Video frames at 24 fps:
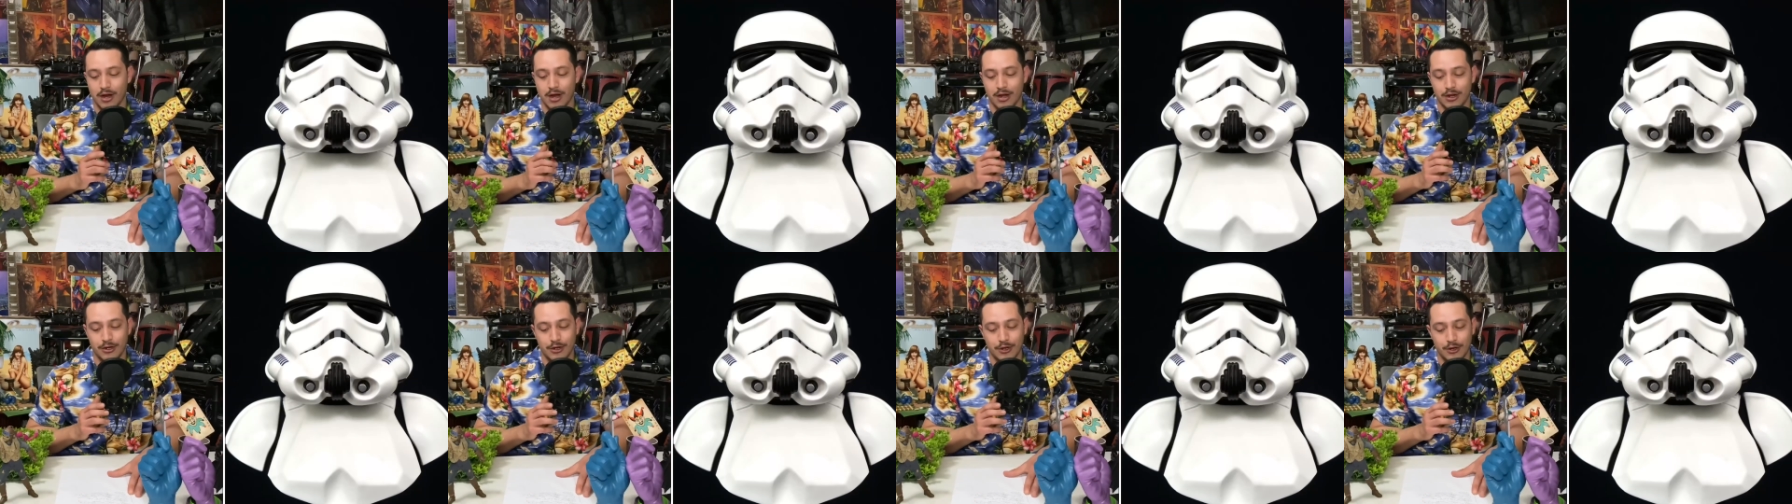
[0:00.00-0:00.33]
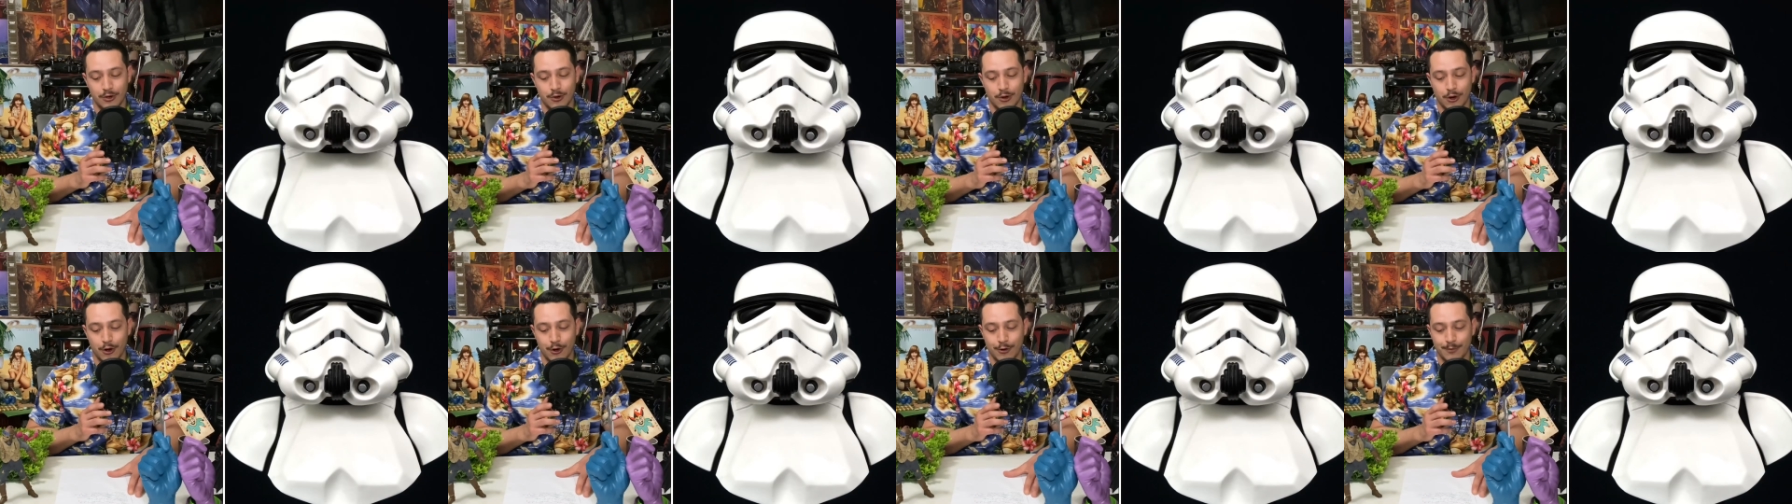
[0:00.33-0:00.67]
A
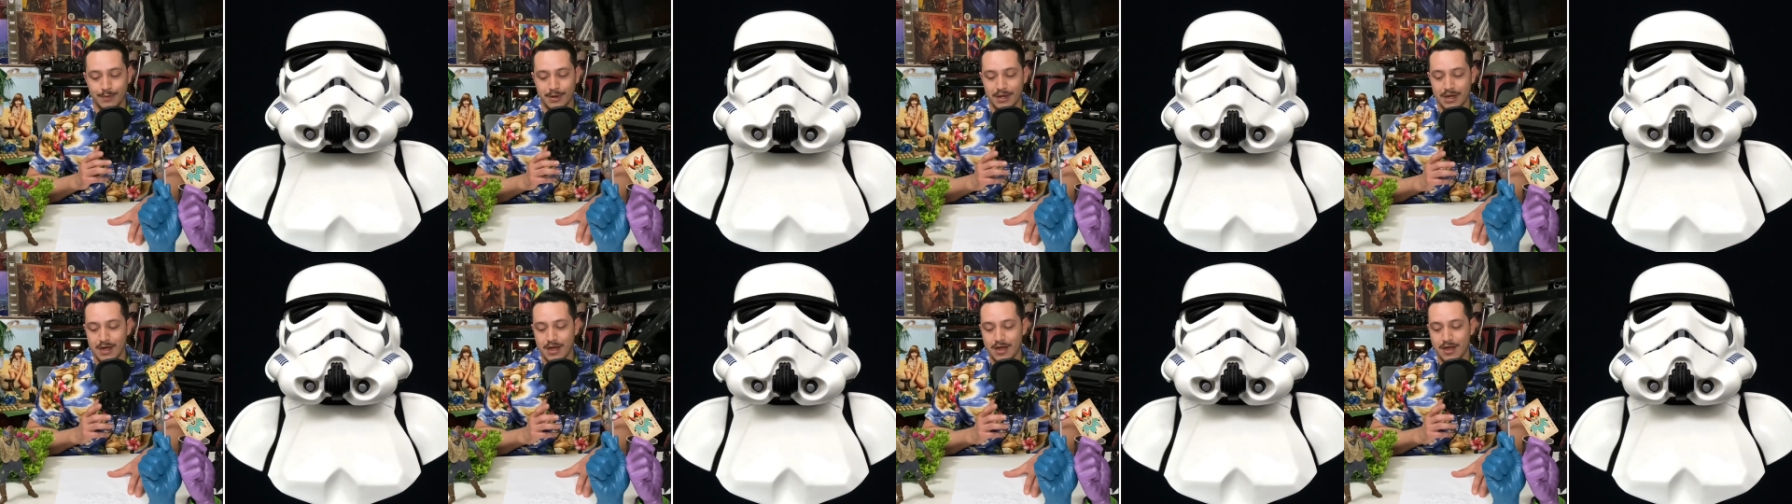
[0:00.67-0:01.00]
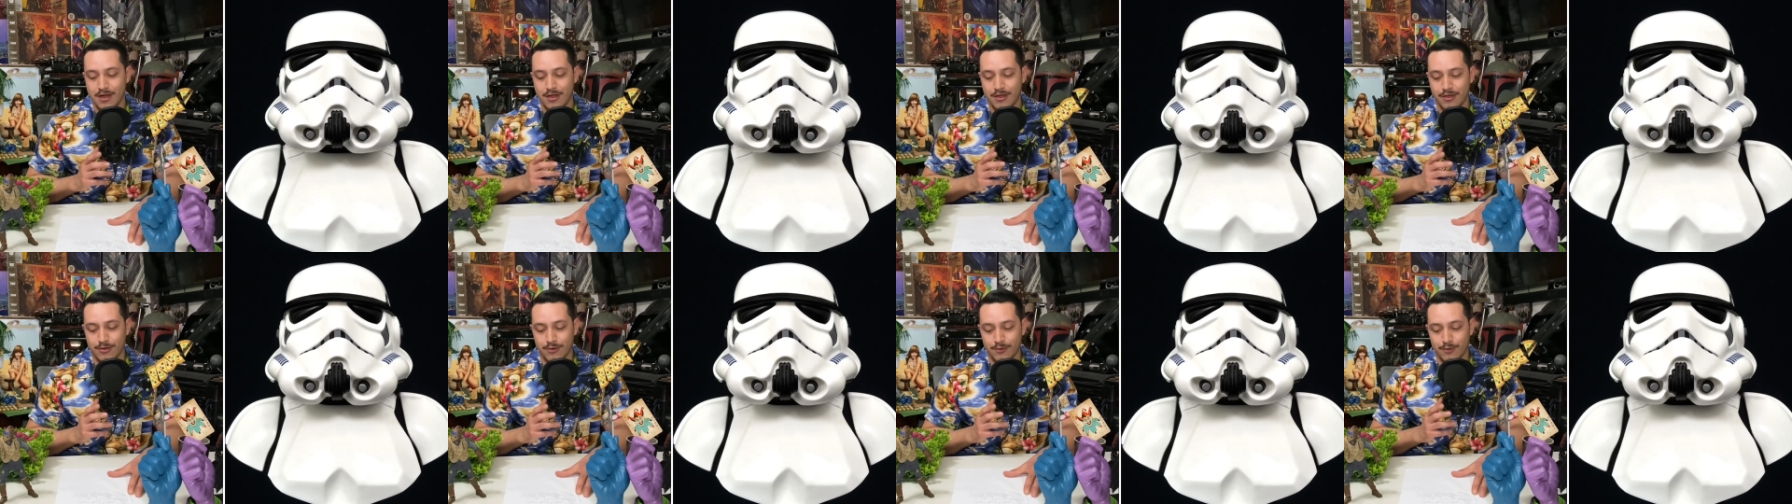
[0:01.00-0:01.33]
New Hope
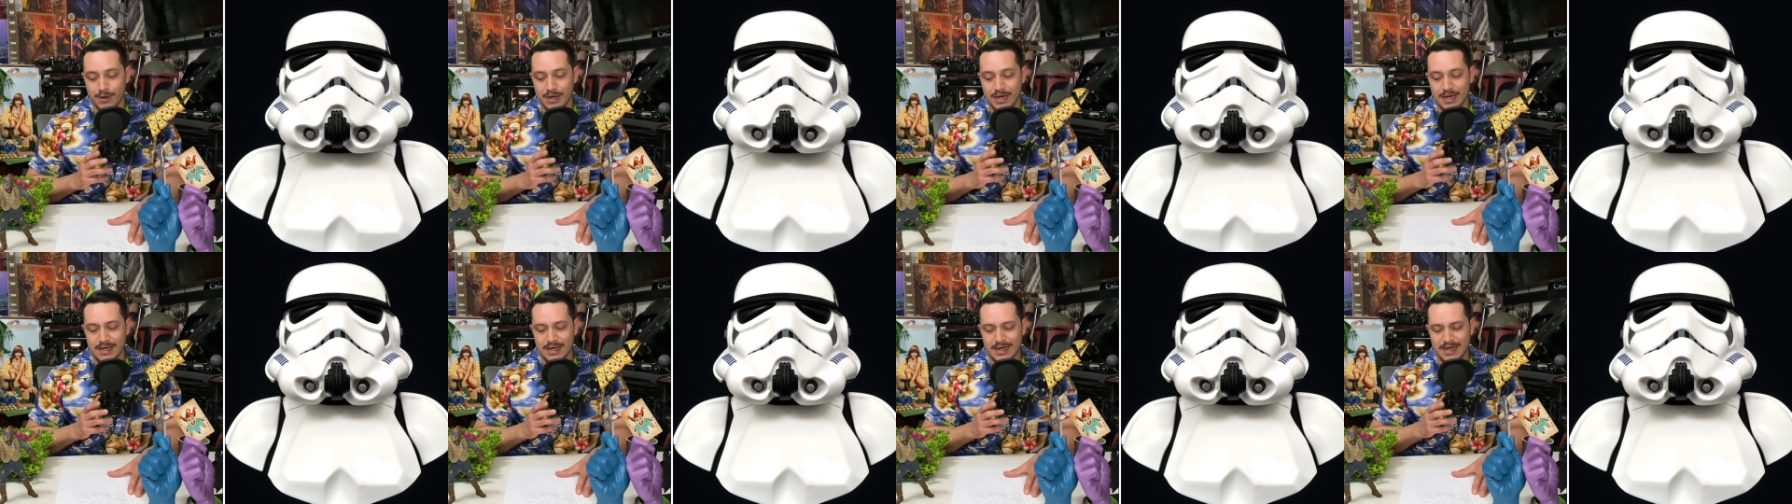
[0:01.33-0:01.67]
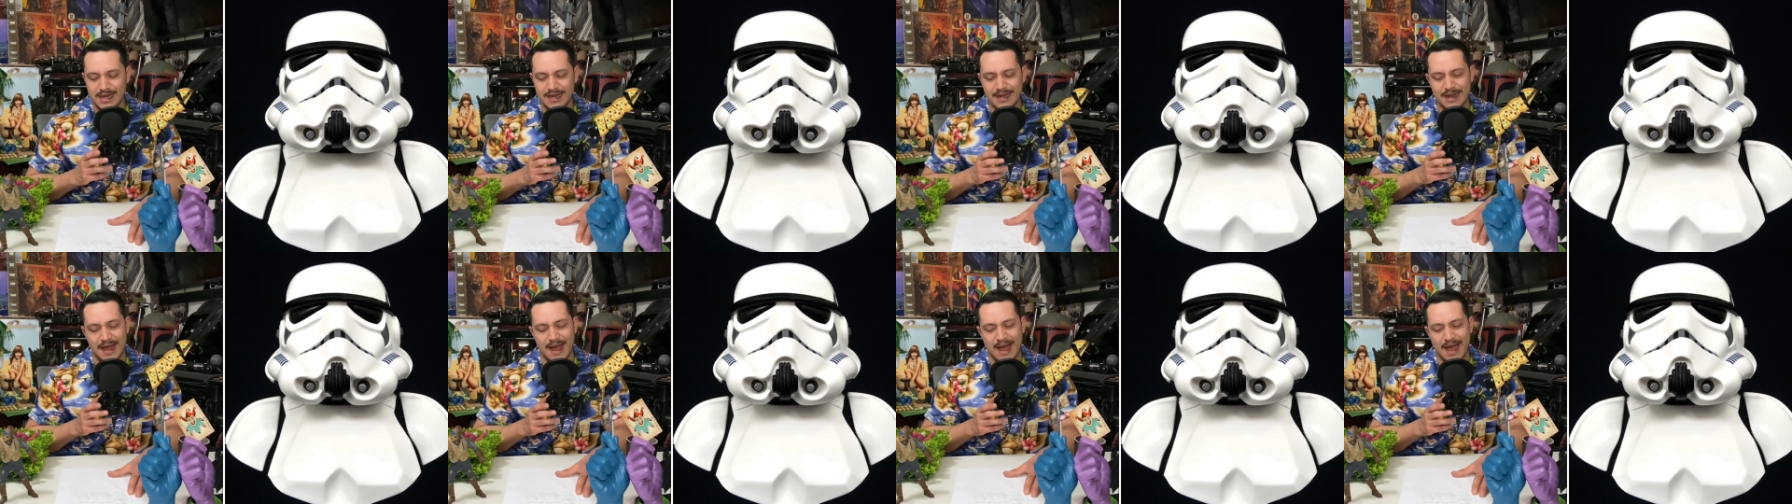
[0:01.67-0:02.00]

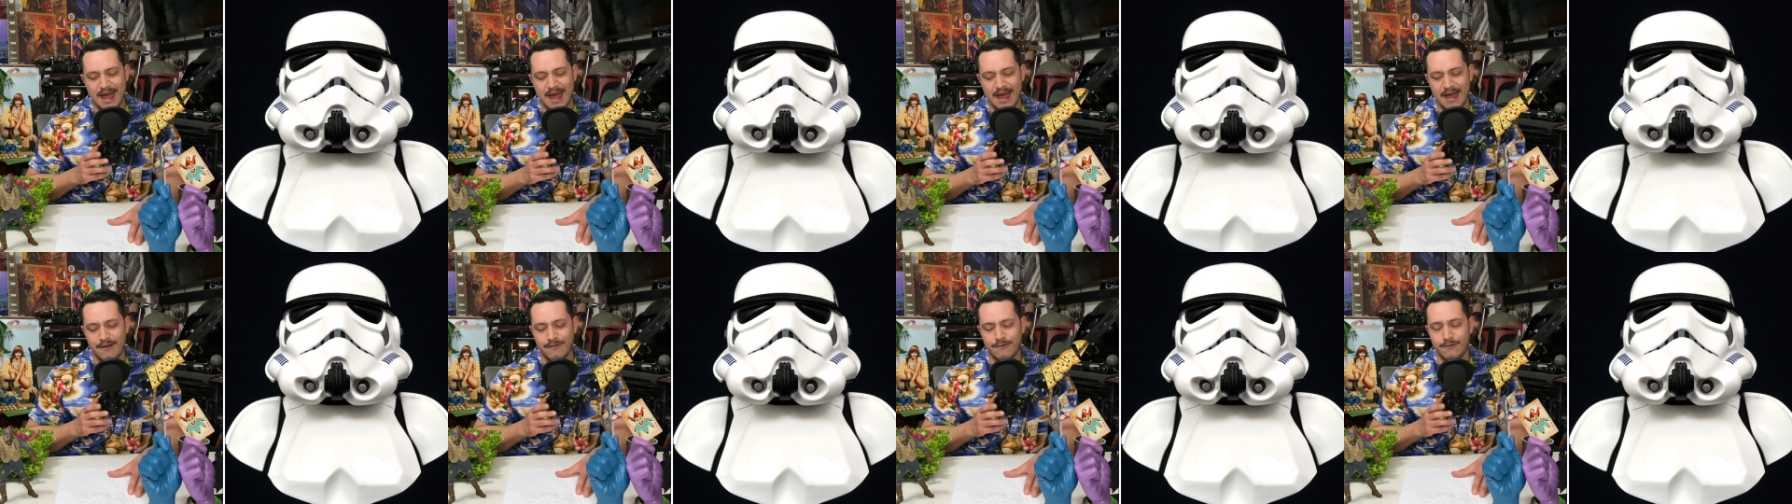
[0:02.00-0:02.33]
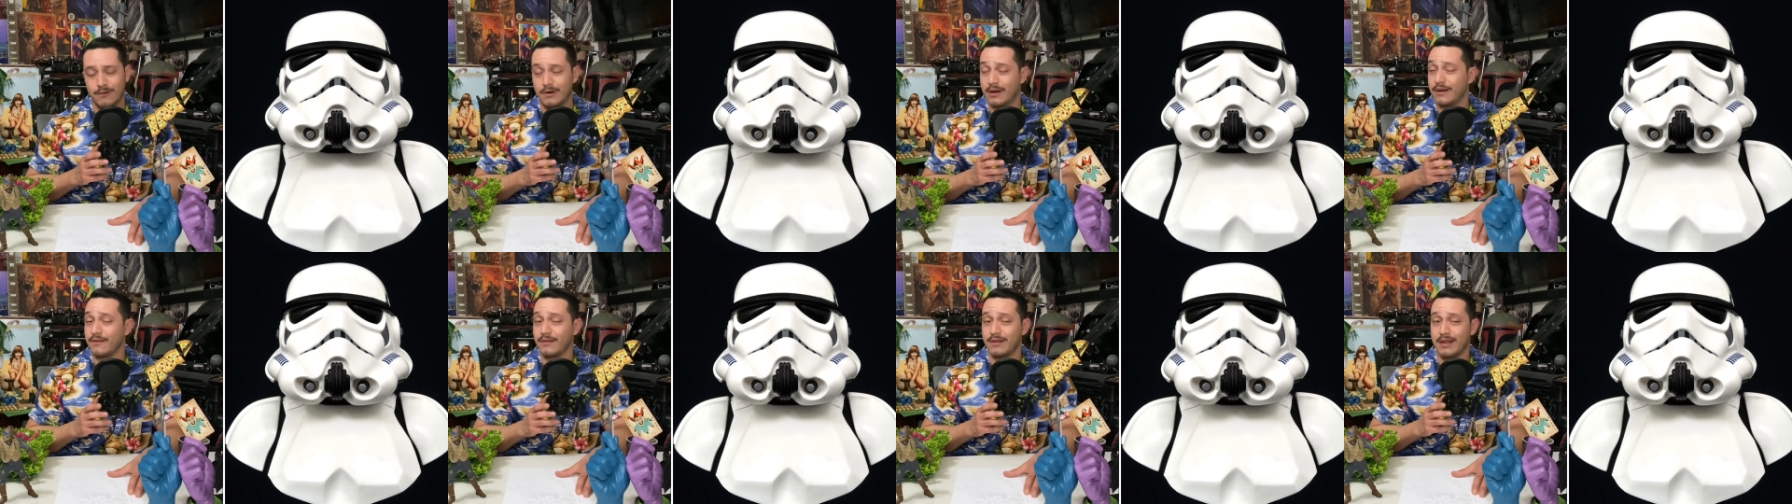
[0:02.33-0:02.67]
3D and a half,
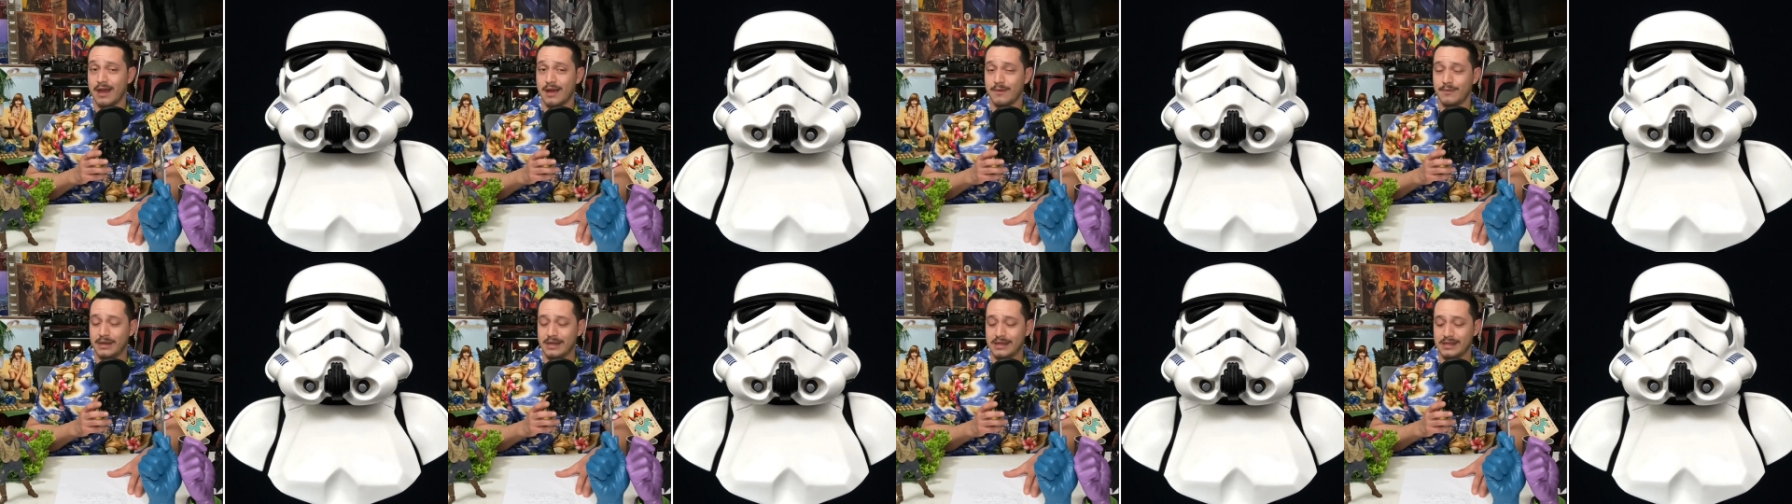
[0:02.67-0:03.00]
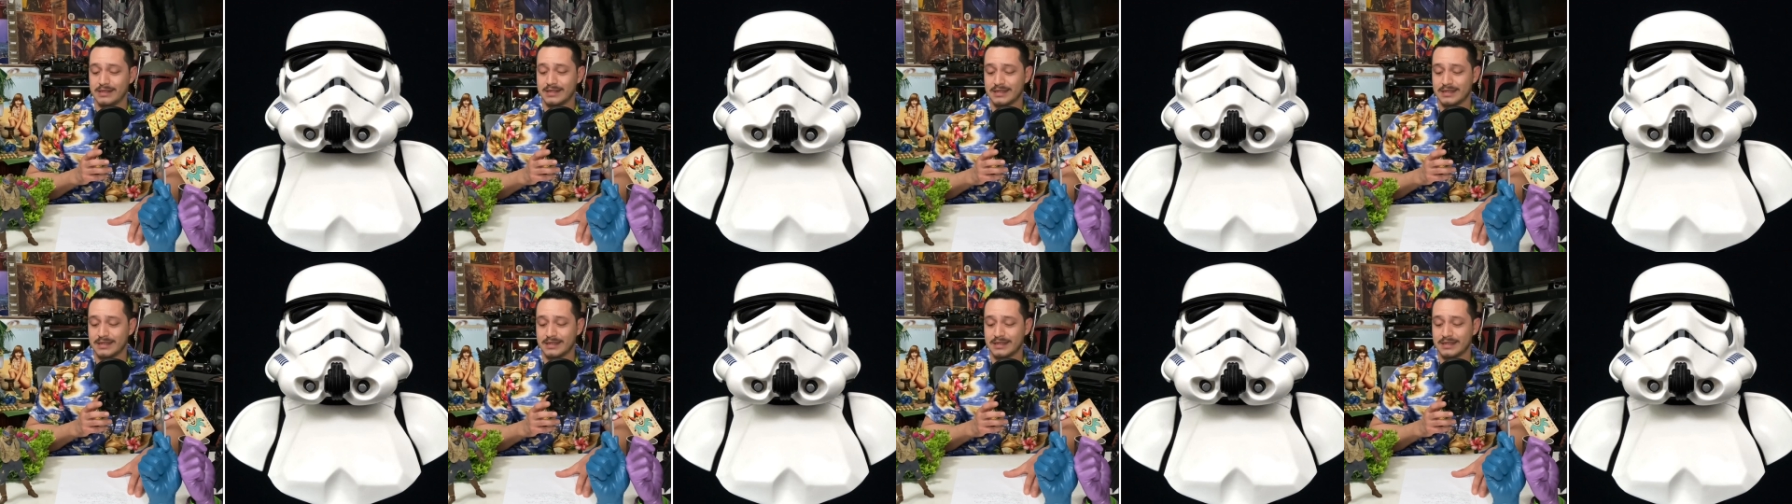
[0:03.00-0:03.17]
whatever that means,